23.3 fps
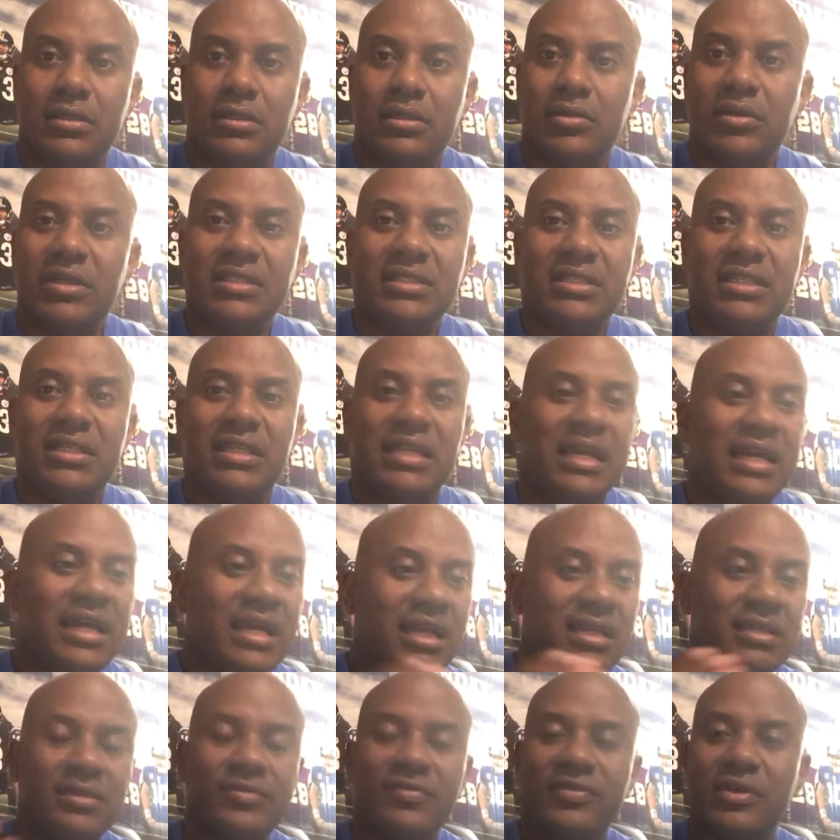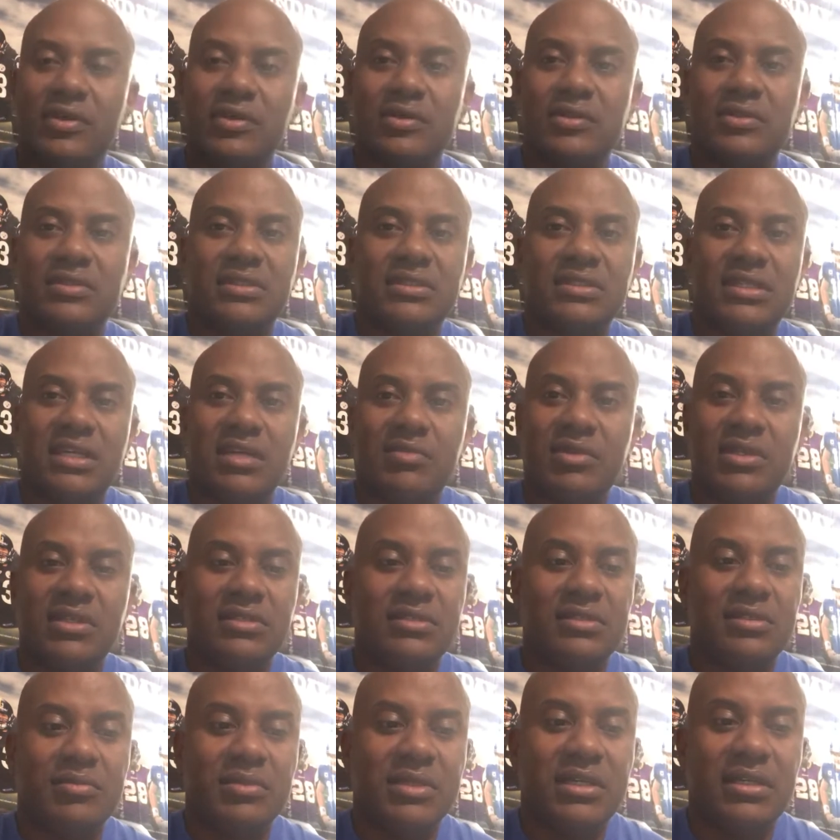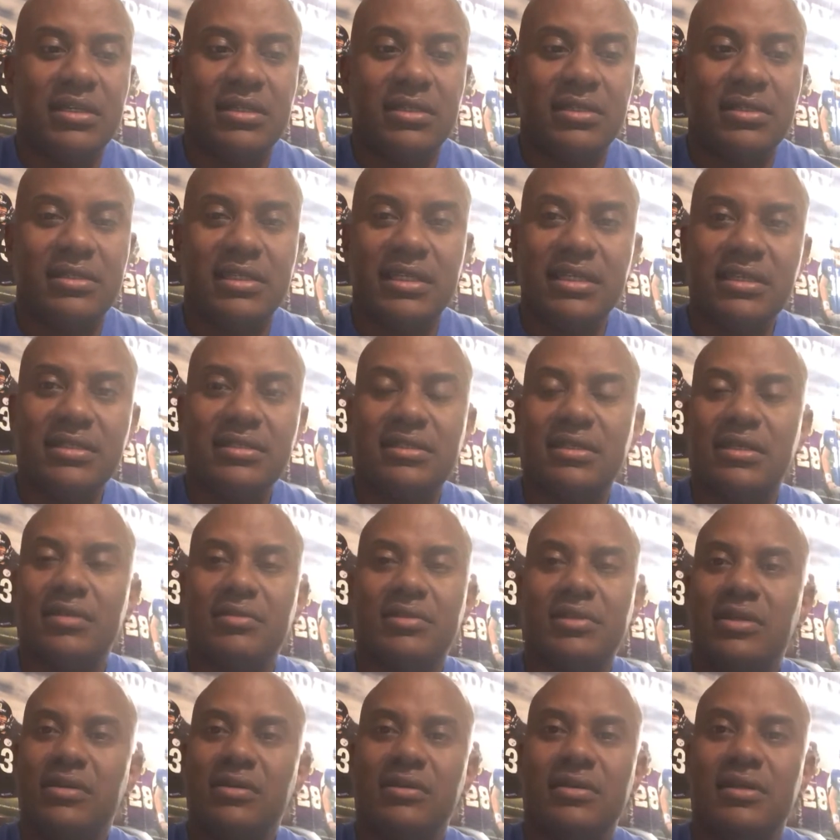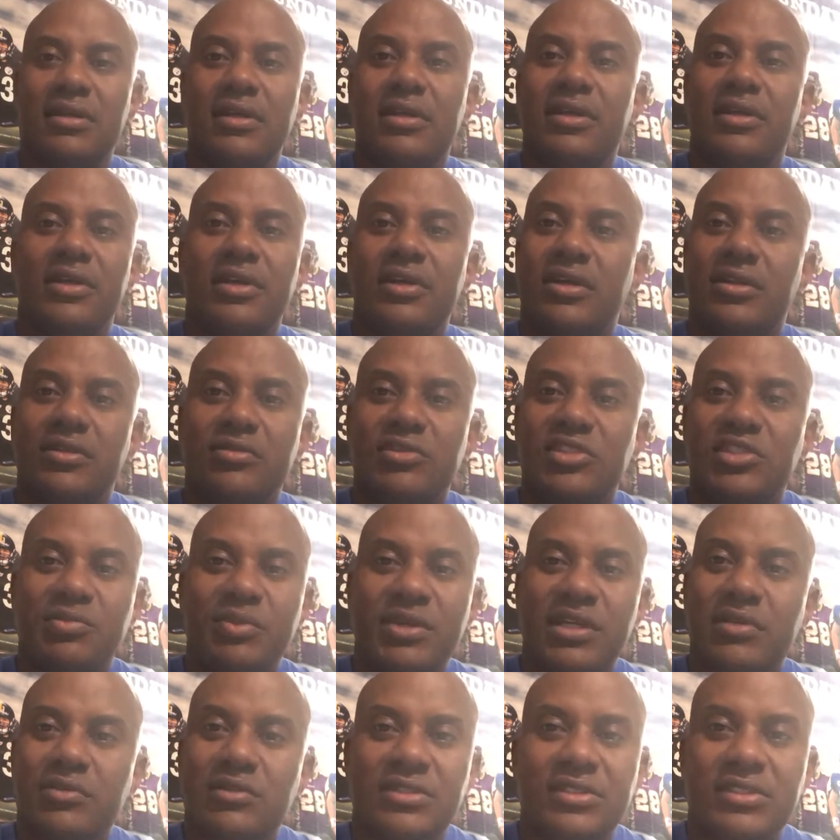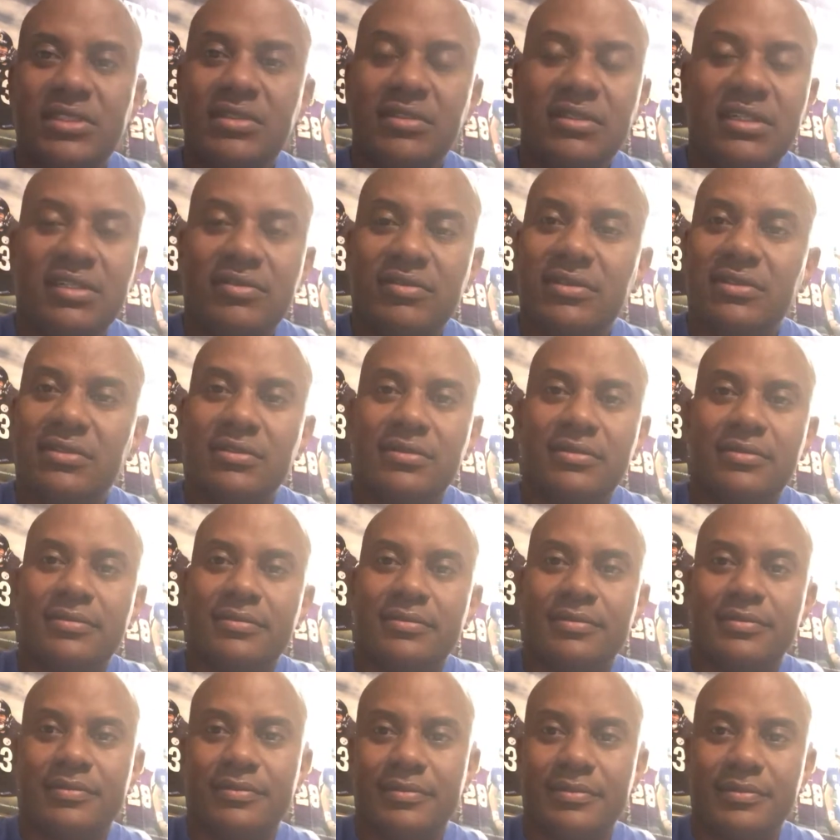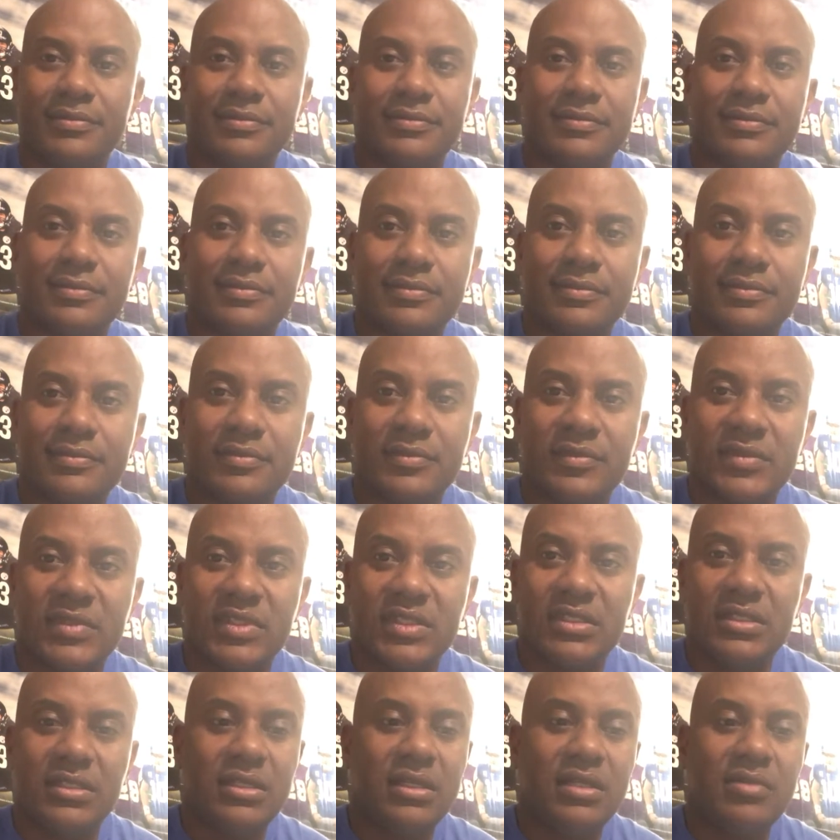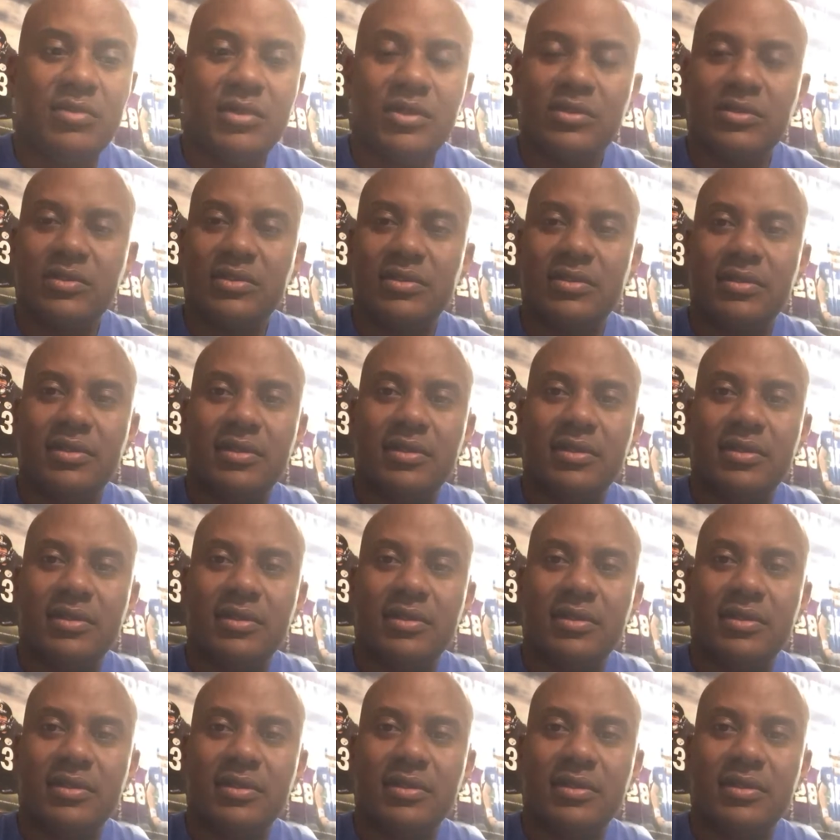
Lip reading: You don't have to lie to folks and talk about somebody did something. No, respect was still given to the utmost.